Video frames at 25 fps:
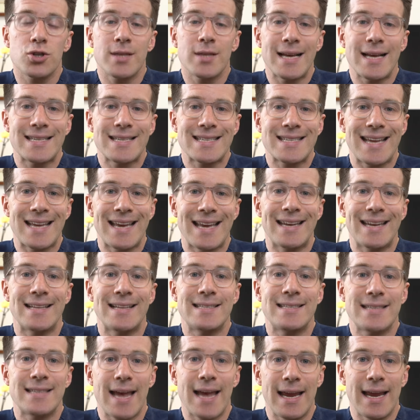their skin
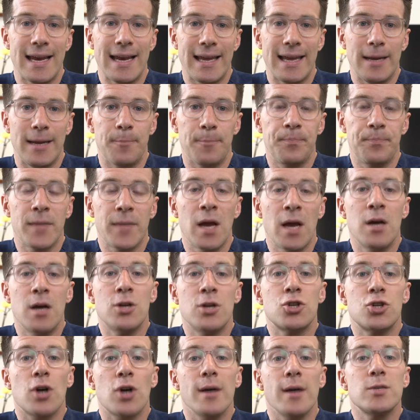daily.
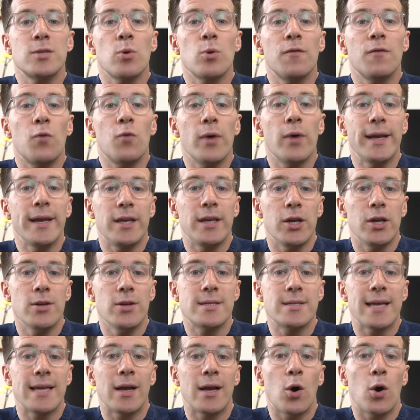Try to avoid
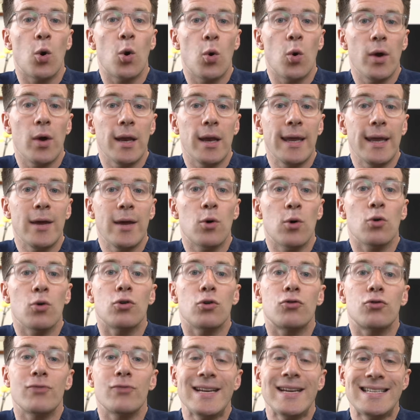using oily or
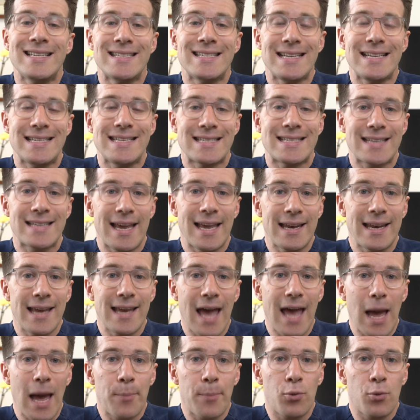greasy
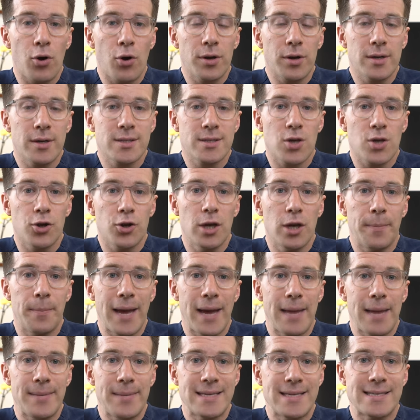skincare products on your
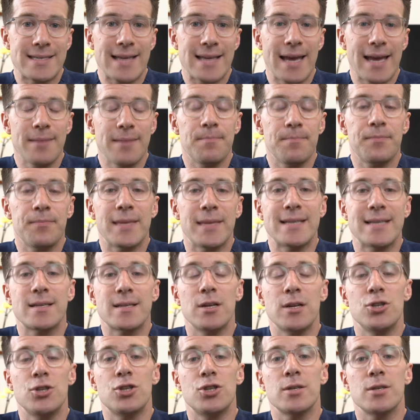baby's skin. This
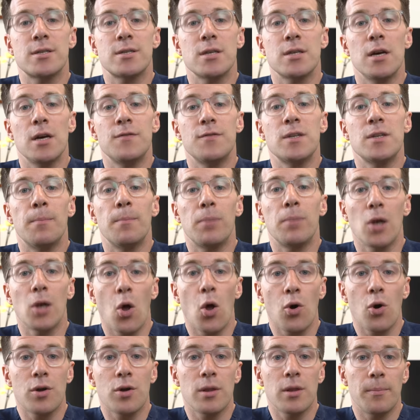can just serve to
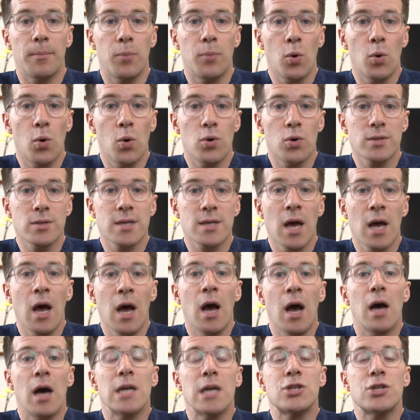block the pores,
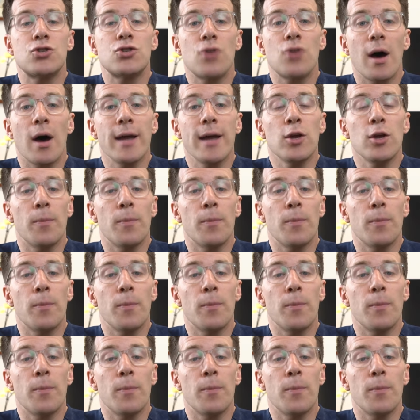and try your